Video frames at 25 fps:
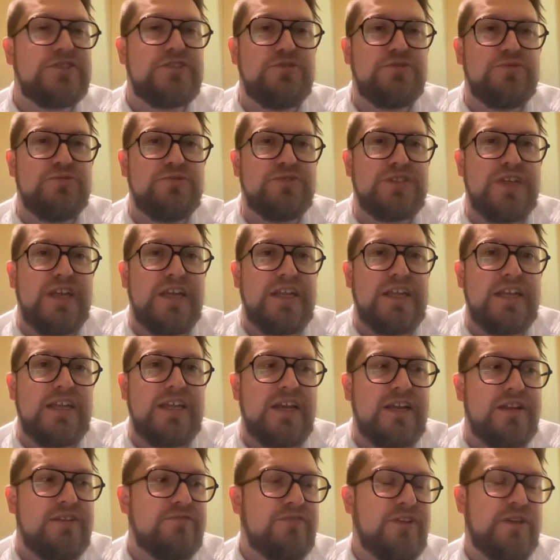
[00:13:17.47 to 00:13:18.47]
use any
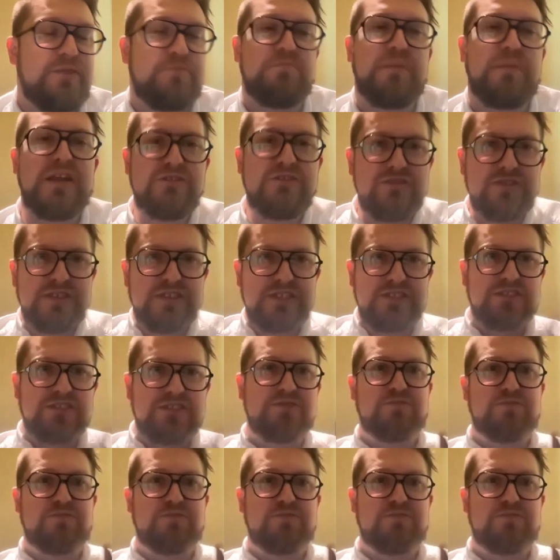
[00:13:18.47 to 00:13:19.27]
kind of like matrix